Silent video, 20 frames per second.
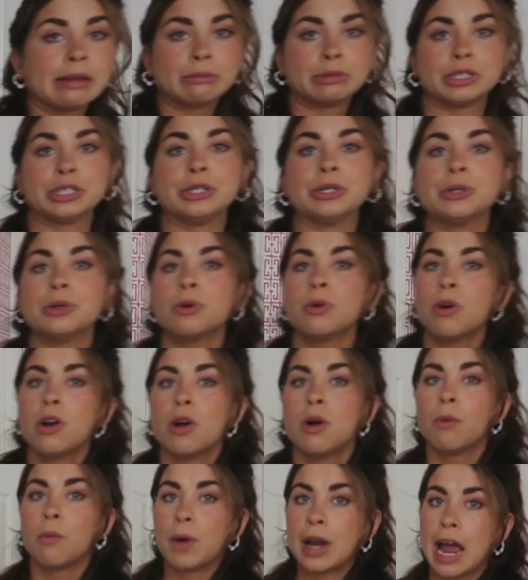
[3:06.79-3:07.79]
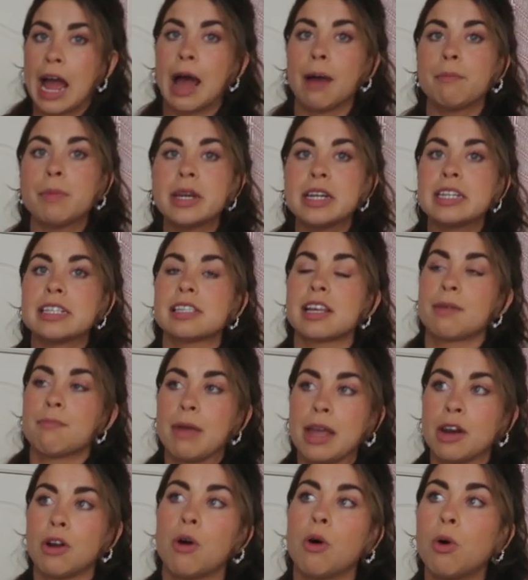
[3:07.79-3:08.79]
am too. What happened is I
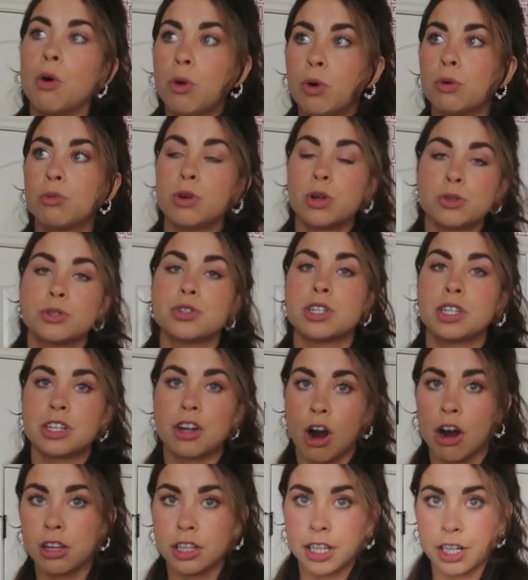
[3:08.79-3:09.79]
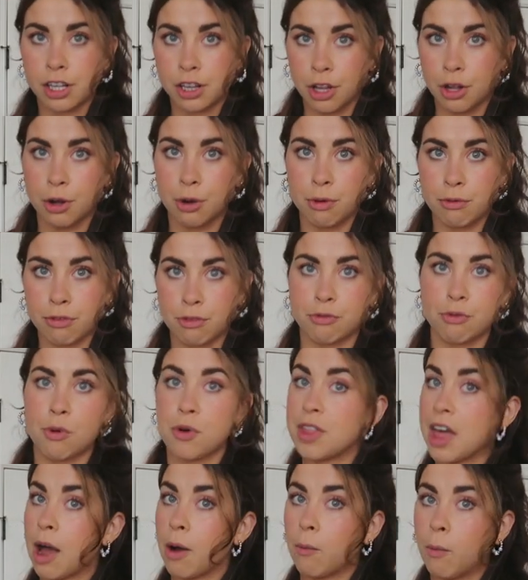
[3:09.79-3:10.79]
made a whole roasted garlic clove
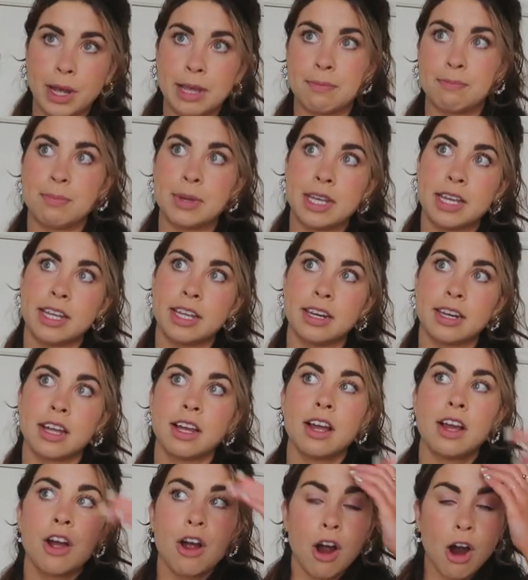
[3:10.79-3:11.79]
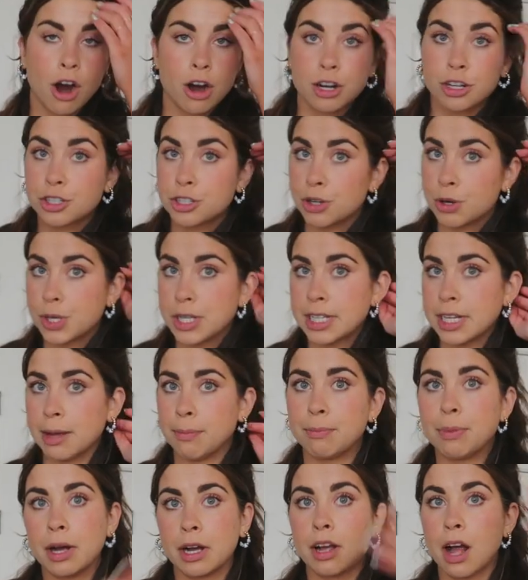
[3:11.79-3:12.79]
for that white bean artichoke
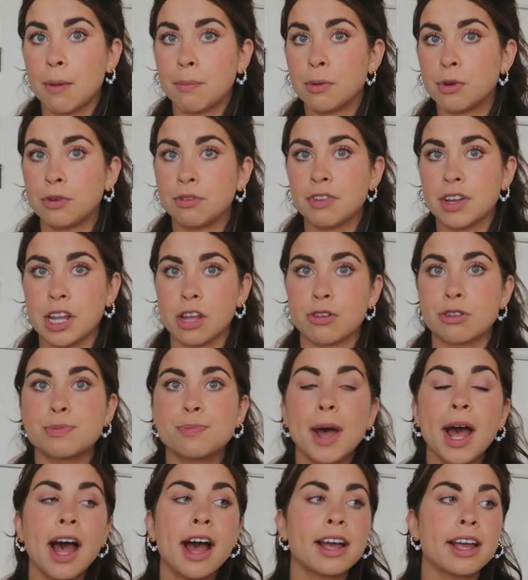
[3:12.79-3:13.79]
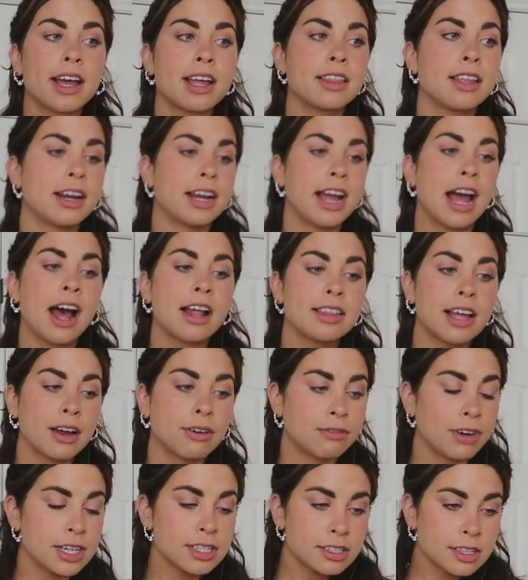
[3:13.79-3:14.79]
dip a couple of videos back, and then I had
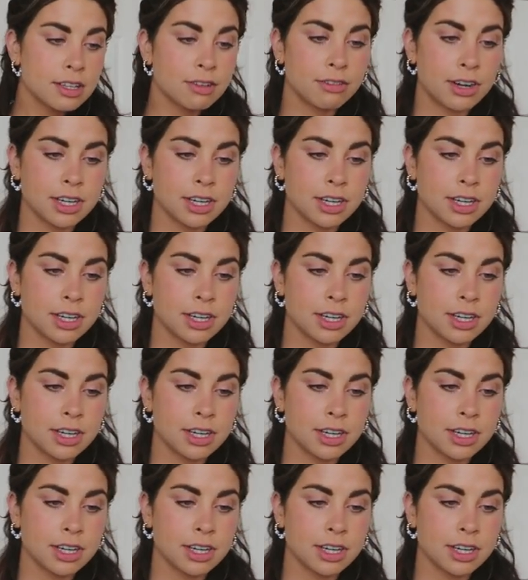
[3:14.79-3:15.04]
that rest of